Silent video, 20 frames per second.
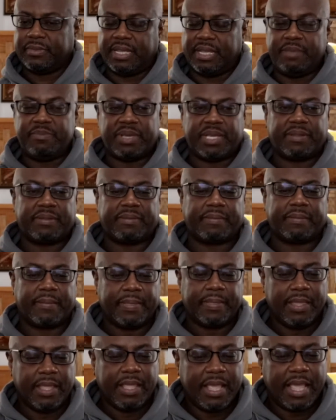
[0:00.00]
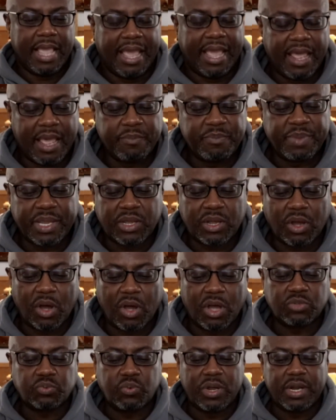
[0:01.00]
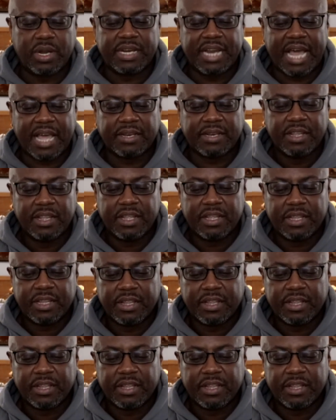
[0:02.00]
Amen. And because we're not